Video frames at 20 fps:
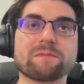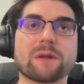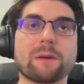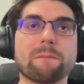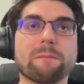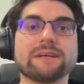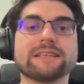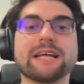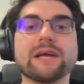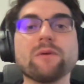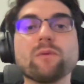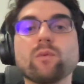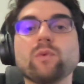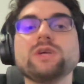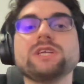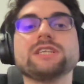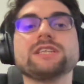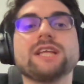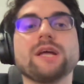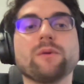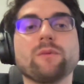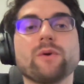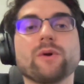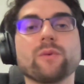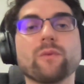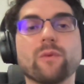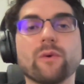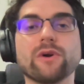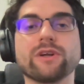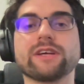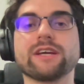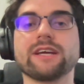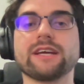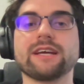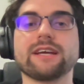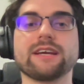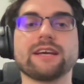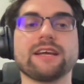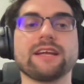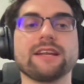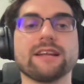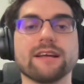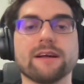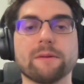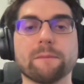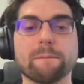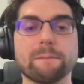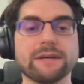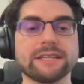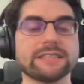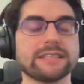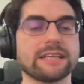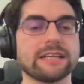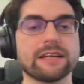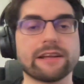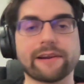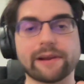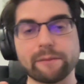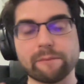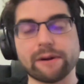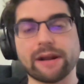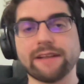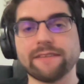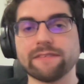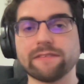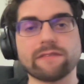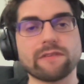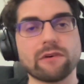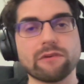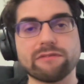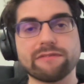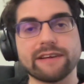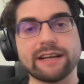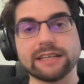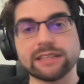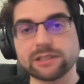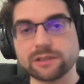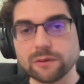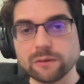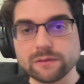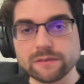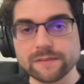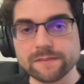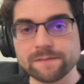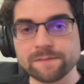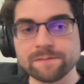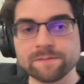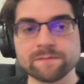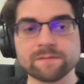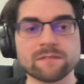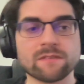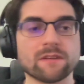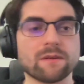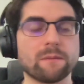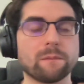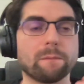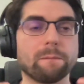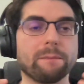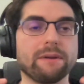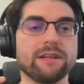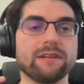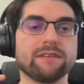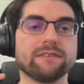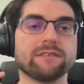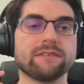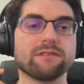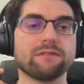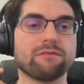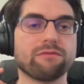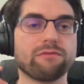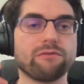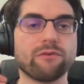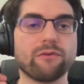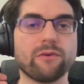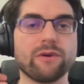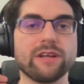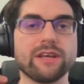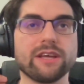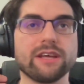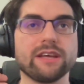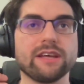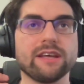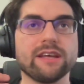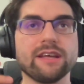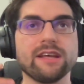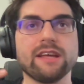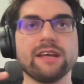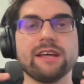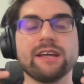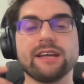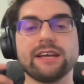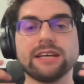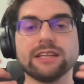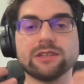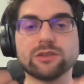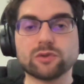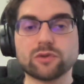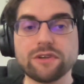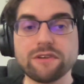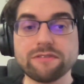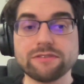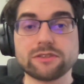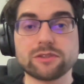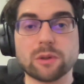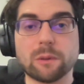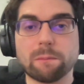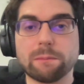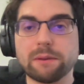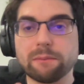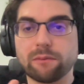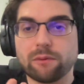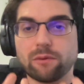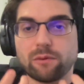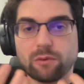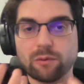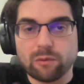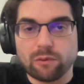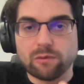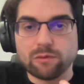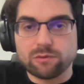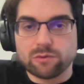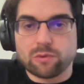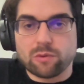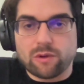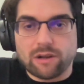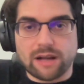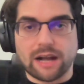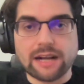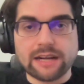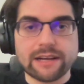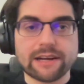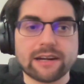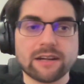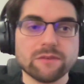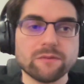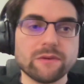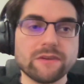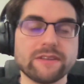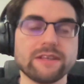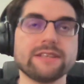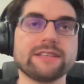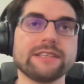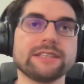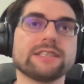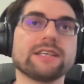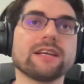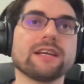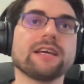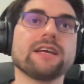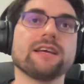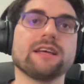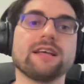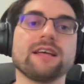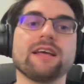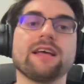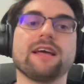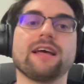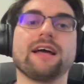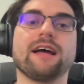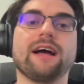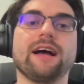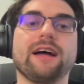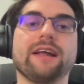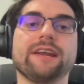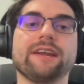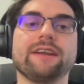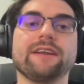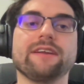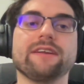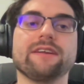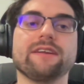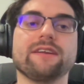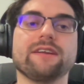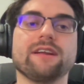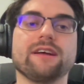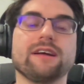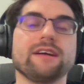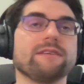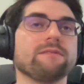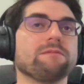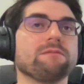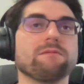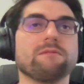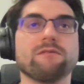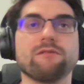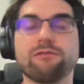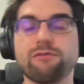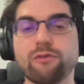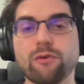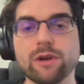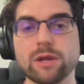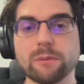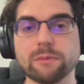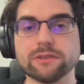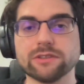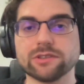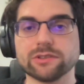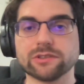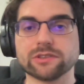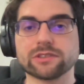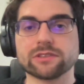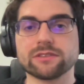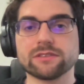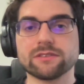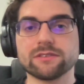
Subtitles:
but I wish they were working in basically a rebrand of Xcode, built fully in Swift so people who could hack around with it easily, and fully open source.